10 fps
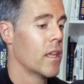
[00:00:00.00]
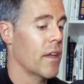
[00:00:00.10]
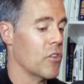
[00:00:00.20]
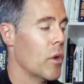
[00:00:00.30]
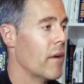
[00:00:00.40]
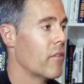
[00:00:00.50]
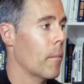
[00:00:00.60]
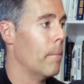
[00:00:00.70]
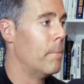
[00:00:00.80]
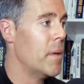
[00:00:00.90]
If you have
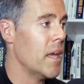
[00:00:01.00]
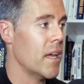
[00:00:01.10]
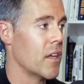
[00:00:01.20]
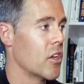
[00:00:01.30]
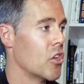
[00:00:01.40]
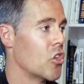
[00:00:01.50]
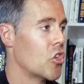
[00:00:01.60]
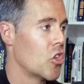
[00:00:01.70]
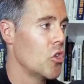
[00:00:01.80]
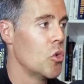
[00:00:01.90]
a big,
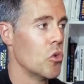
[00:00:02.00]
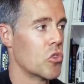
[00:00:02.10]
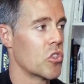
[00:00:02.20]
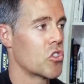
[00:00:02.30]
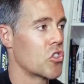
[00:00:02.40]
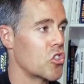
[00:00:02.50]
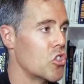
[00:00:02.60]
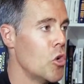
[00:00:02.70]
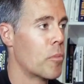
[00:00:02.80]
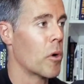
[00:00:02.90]
huge,
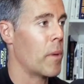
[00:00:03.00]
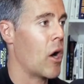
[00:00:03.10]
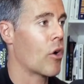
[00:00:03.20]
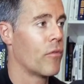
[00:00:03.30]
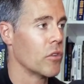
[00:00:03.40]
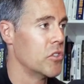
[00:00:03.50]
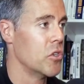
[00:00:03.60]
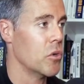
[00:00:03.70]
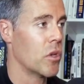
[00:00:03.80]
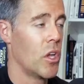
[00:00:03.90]
super powerful
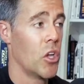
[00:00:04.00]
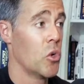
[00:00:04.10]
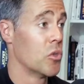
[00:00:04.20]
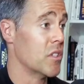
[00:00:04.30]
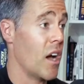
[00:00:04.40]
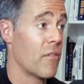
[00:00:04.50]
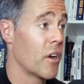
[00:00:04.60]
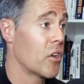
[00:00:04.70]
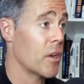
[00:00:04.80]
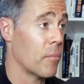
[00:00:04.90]
dude who's not
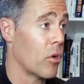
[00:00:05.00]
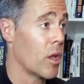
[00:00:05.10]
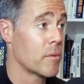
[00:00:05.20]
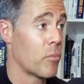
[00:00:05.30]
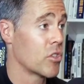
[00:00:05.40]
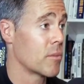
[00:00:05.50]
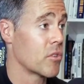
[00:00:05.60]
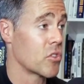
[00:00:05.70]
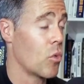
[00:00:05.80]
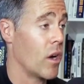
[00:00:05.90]
very good at pull-ups, push-ups,
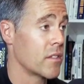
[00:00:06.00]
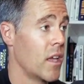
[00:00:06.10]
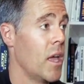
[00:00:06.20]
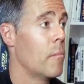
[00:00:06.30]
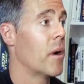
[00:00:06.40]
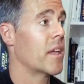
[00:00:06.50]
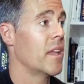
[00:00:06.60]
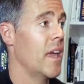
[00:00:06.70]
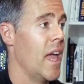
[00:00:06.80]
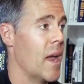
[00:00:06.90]
or squats, but
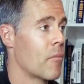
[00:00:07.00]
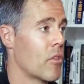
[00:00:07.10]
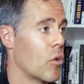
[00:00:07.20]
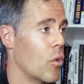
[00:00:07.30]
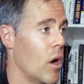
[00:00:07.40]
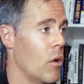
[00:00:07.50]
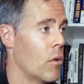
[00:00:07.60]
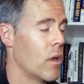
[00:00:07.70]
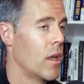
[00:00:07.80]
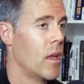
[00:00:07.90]
can hammer the
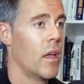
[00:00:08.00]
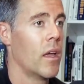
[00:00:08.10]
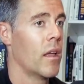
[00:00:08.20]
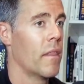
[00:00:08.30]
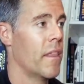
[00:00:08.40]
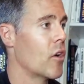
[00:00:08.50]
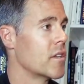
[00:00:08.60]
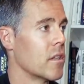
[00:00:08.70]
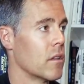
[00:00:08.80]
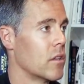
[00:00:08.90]
row, there
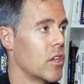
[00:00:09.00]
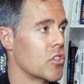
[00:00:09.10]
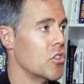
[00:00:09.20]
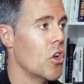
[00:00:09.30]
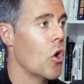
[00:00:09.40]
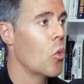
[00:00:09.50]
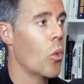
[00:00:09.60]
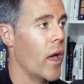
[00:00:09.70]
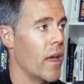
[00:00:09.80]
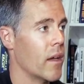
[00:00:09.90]
is a there's no
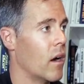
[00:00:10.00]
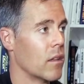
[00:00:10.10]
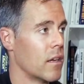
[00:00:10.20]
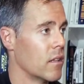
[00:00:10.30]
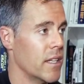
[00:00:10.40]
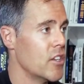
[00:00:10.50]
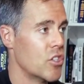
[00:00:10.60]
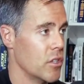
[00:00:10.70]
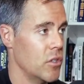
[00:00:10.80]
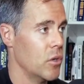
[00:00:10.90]
way a little
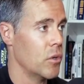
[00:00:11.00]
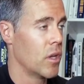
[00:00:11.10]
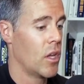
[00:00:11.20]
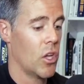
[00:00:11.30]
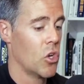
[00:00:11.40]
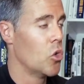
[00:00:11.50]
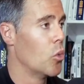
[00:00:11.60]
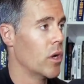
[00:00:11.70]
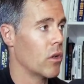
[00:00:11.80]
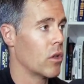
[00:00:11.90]
ninja dude who
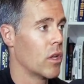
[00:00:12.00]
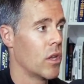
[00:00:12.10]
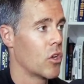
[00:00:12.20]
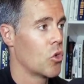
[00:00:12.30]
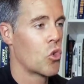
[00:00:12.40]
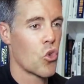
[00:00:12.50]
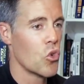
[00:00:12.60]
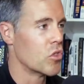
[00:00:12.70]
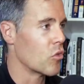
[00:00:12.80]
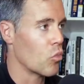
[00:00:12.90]
will
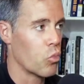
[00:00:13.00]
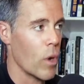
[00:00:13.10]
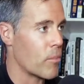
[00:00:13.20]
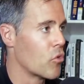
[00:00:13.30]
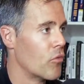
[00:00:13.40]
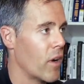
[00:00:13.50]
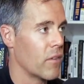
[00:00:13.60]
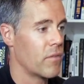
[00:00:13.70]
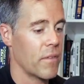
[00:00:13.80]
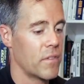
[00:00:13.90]
Cruise rip through
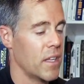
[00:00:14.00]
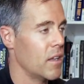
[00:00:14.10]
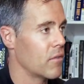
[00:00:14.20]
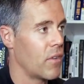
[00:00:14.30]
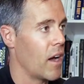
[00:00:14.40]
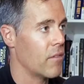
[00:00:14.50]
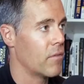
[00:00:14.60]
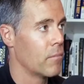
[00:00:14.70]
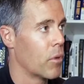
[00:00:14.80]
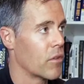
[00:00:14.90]
five, 15,
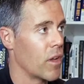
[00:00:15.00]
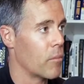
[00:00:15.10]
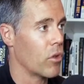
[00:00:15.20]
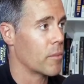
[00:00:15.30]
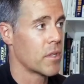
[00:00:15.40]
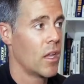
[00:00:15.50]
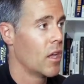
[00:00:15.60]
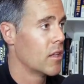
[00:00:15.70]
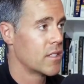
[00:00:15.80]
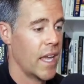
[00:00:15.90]
five butterfly pull ups,
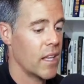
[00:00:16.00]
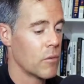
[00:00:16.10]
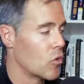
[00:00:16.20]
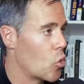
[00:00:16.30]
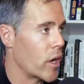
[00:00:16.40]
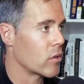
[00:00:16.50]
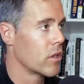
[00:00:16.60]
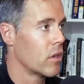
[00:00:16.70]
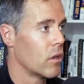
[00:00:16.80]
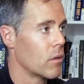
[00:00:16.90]
10 quick
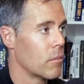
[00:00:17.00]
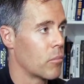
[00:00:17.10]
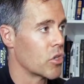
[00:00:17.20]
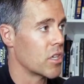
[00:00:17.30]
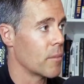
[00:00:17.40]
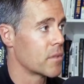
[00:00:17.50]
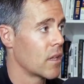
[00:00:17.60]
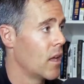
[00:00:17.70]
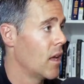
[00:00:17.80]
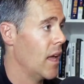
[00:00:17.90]
little push ups,
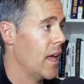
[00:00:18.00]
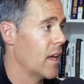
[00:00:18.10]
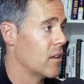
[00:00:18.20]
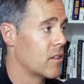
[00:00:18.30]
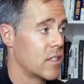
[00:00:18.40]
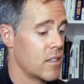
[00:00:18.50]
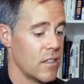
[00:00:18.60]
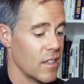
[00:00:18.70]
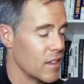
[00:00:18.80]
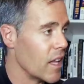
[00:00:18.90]
and
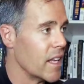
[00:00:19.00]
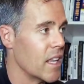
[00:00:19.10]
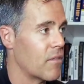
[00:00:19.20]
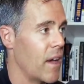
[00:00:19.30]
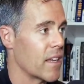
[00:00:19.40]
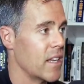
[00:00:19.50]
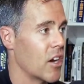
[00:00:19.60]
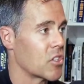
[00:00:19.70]
lightning fast air